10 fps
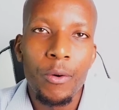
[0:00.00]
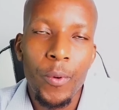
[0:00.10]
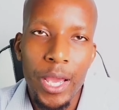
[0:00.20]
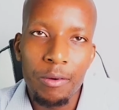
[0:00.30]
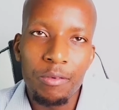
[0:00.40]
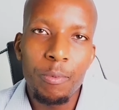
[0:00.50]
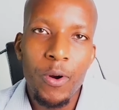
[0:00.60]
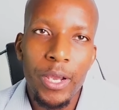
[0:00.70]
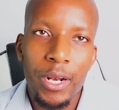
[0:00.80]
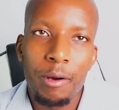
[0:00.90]
We have
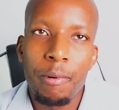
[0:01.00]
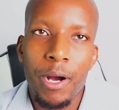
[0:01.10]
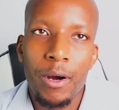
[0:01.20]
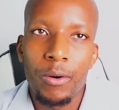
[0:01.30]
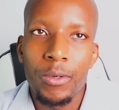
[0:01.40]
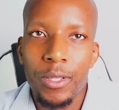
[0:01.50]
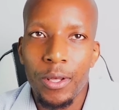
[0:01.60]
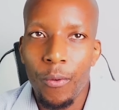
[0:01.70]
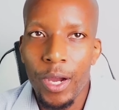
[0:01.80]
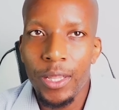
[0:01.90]
spoken about
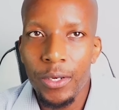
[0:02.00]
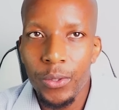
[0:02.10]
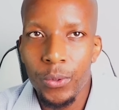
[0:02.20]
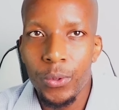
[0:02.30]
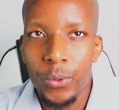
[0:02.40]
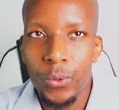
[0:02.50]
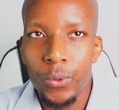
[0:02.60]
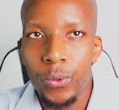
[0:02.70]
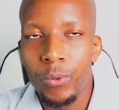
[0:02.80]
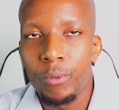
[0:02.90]
the work that you
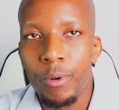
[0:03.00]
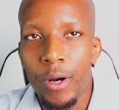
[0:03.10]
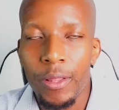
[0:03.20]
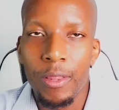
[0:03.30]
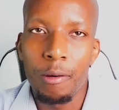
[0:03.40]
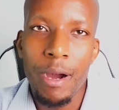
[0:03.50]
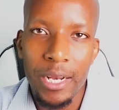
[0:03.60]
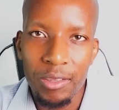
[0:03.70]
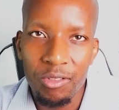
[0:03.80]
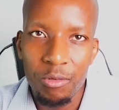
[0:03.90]
do in the
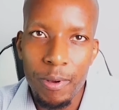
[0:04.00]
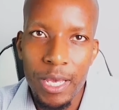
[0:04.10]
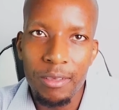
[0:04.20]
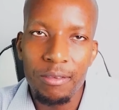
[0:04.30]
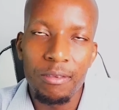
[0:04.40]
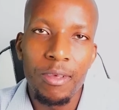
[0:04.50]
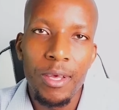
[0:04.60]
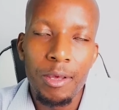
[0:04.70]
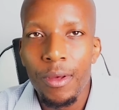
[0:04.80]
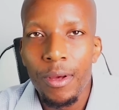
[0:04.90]
mining space.
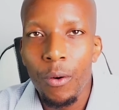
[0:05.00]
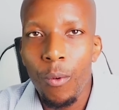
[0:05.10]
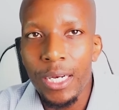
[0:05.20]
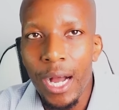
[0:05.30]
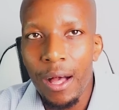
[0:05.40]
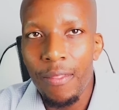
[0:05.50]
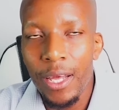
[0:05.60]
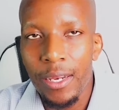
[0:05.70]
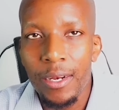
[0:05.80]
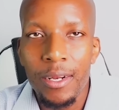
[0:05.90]
What
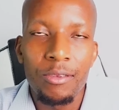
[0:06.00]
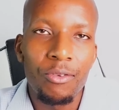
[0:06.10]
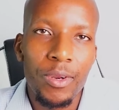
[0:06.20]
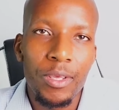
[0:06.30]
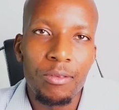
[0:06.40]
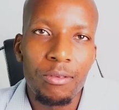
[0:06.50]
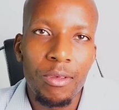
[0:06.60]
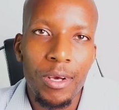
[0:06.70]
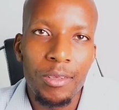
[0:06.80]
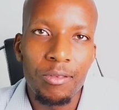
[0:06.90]
other industries,
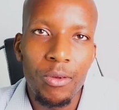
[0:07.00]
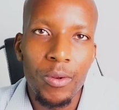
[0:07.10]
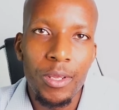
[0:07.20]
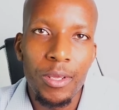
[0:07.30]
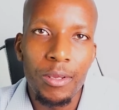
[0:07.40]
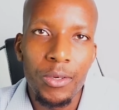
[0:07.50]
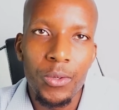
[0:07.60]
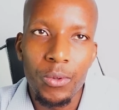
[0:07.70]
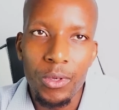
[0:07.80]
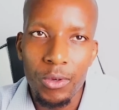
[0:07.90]
do
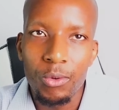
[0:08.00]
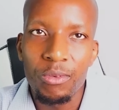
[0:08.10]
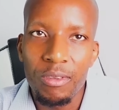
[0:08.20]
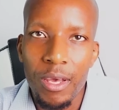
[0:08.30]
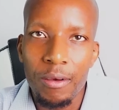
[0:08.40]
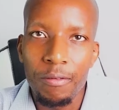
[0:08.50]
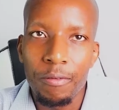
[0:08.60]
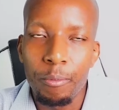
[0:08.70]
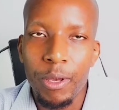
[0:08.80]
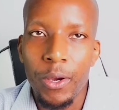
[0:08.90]
you serve
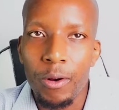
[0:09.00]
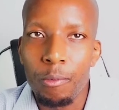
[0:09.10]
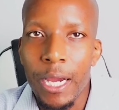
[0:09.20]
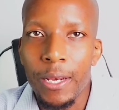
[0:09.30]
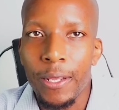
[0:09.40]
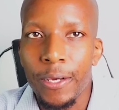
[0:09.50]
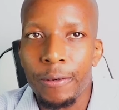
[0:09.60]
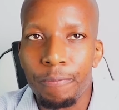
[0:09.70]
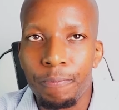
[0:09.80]
beyond mining?